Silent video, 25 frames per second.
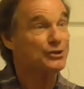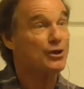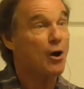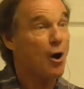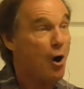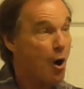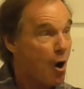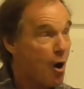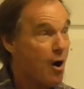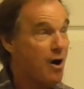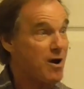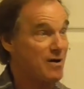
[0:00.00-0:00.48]
the
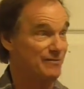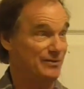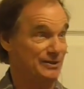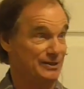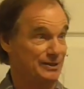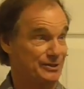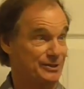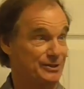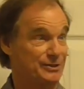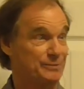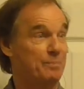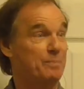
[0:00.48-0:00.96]

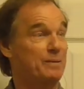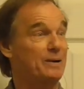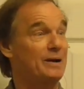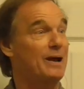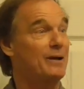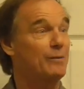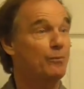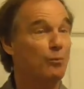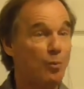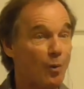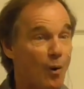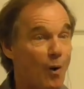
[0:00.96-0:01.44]
harvest, but I
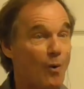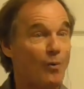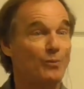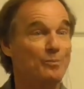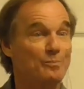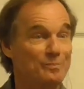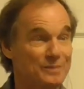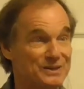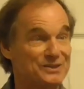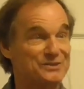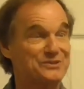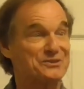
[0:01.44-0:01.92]
won't
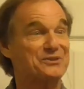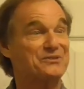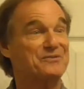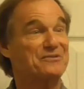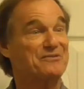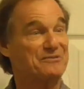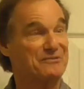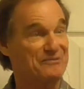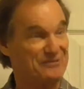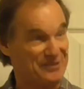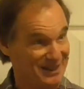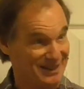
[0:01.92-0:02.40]
miss the
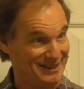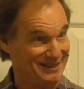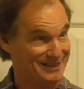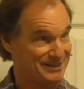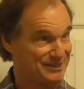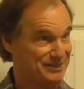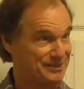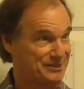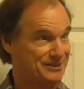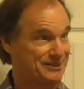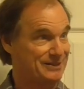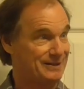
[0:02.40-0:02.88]

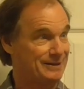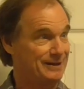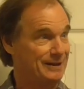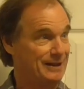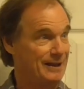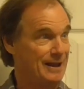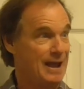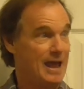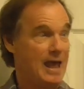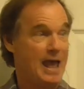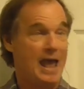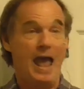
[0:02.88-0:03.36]
feast."
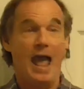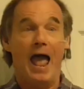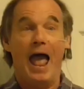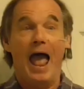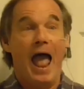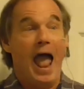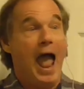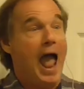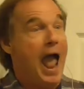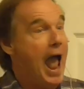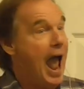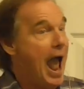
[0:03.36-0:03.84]

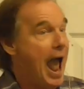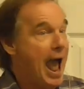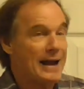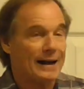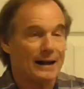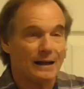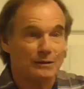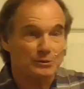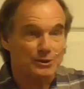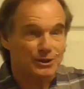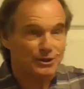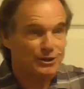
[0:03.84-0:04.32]
And
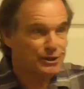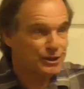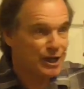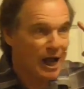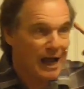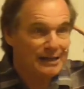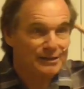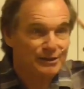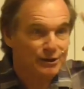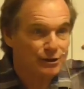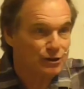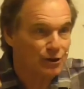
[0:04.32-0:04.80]
I
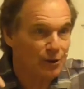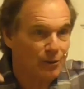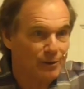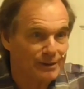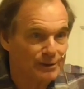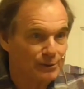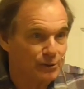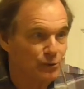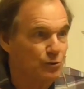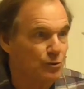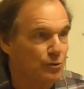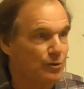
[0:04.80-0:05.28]

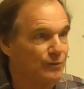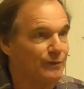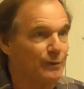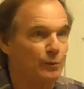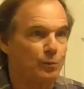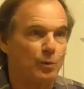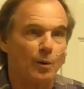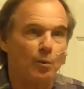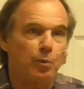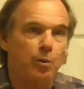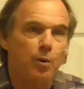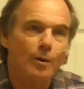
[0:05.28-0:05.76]
started grooving.
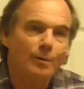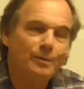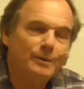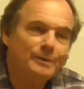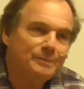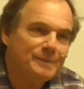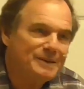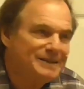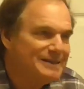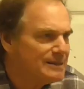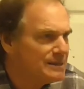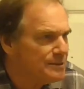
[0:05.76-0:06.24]
Well, what
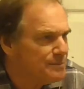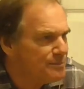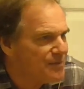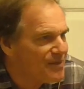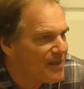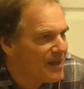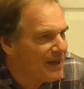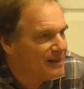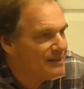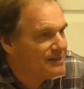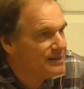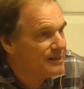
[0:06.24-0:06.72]
would be some
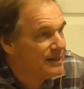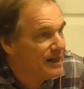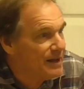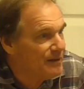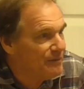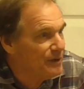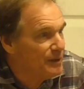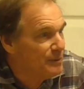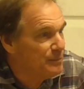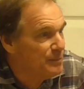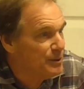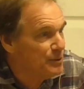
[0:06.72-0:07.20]

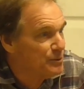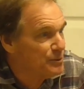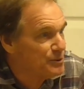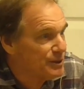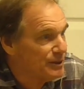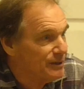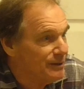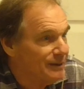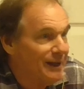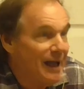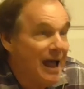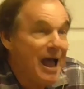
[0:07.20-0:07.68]
Thanksgiving
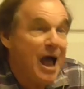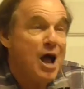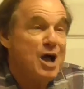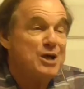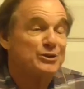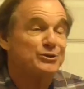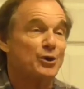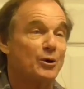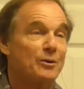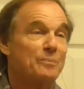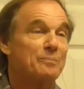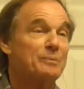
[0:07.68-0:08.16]
music?
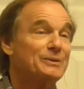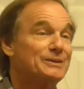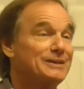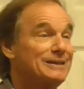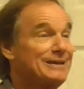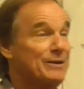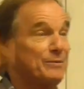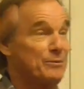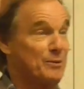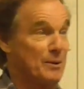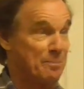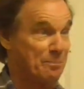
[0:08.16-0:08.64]
So I put
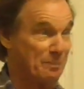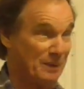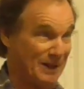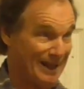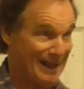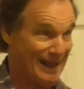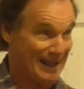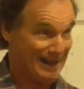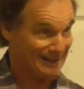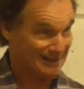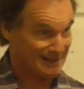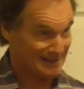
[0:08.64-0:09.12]
together a
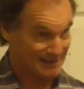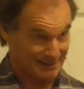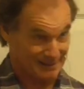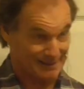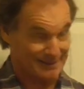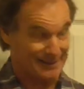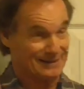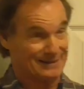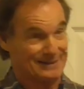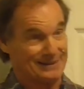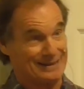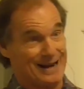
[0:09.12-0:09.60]
playlist
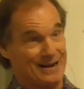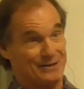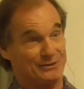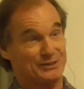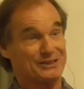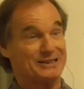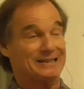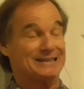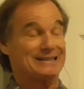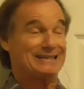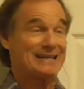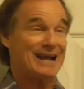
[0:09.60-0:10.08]
that's now
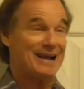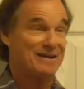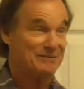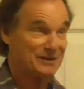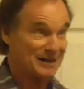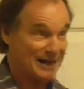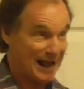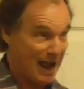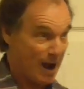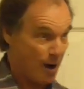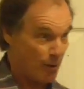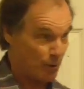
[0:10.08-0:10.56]

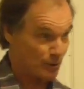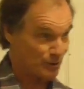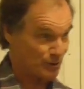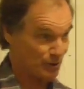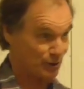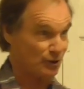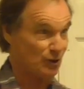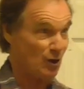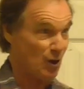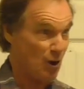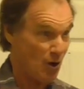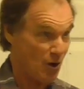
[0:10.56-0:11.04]
7
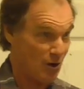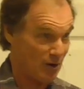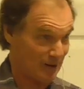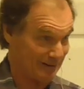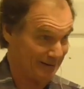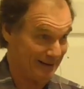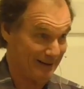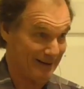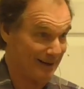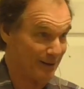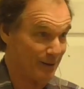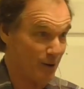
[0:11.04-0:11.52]
hours long
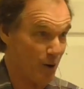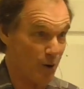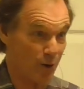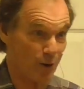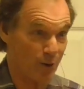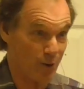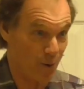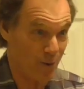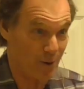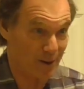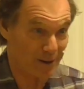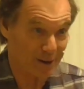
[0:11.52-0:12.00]
that I call
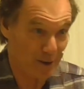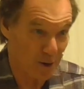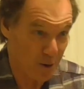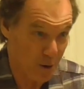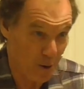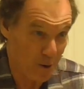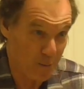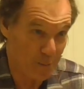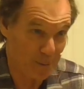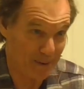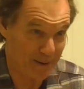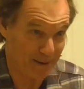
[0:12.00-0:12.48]

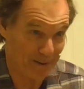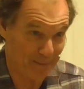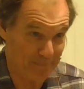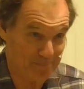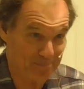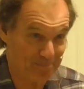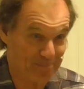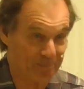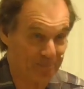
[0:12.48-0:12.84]
Cornucopia.